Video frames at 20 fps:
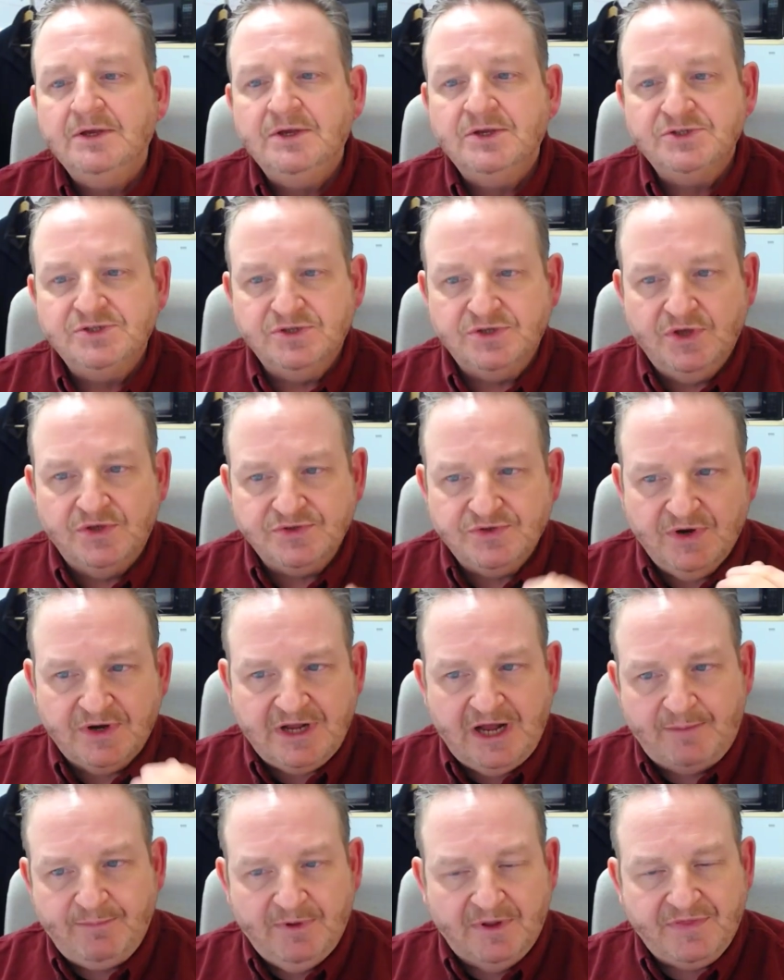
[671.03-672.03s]
So those are a
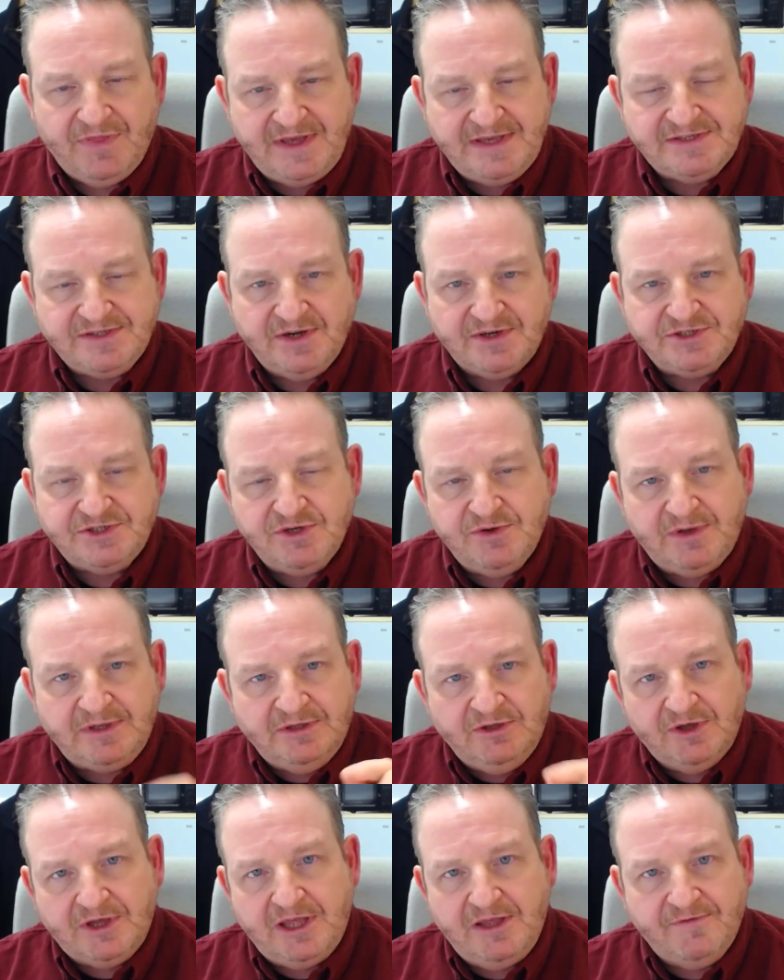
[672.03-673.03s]
couple of things there too. And
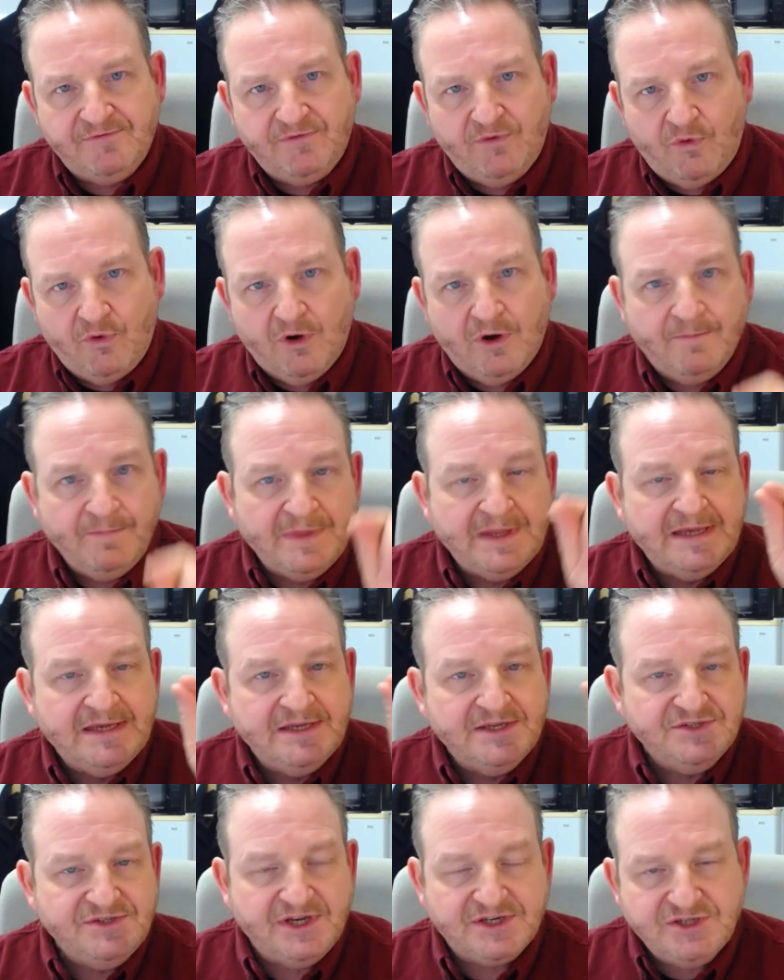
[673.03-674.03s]
looking for
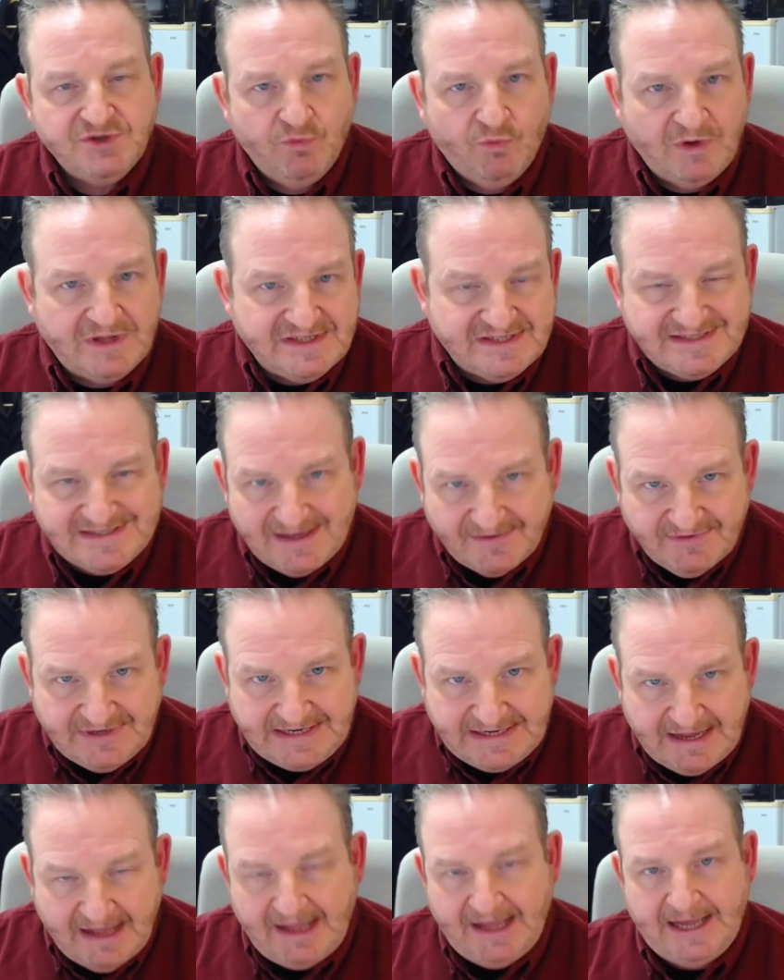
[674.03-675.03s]
Section
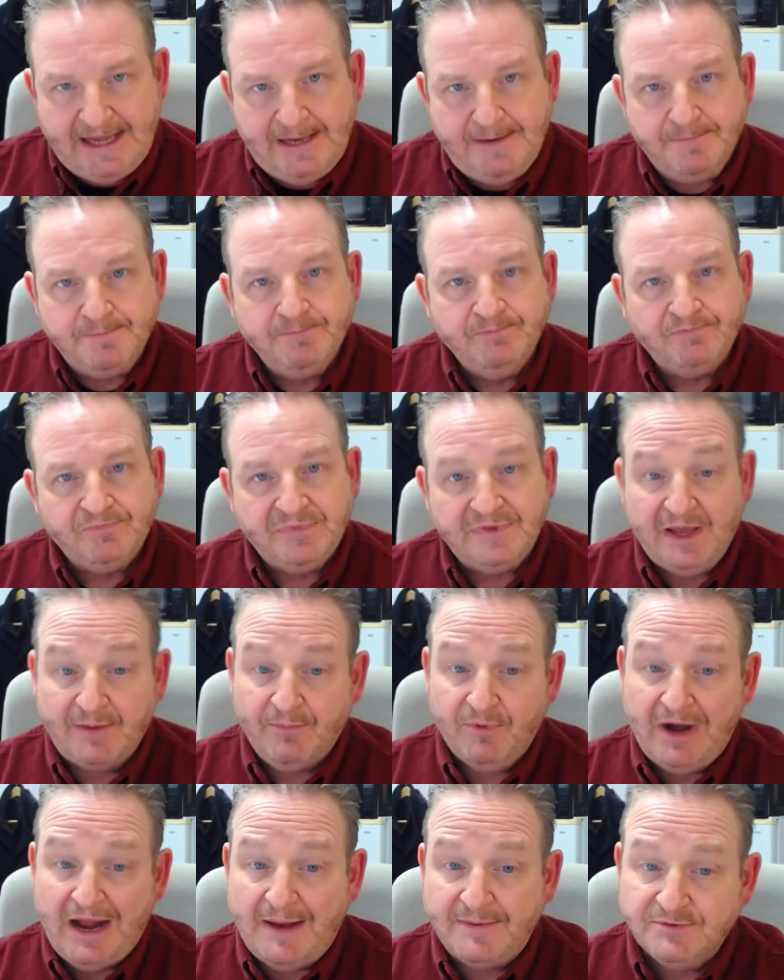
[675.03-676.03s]
179 that
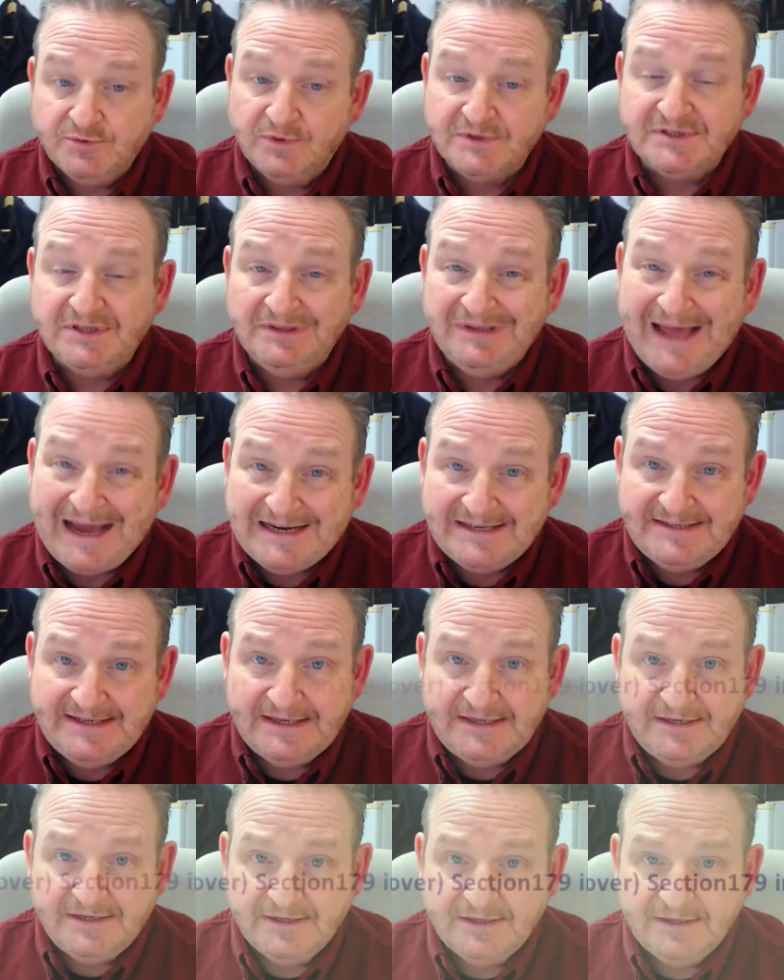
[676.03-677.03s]
perhaps was elected,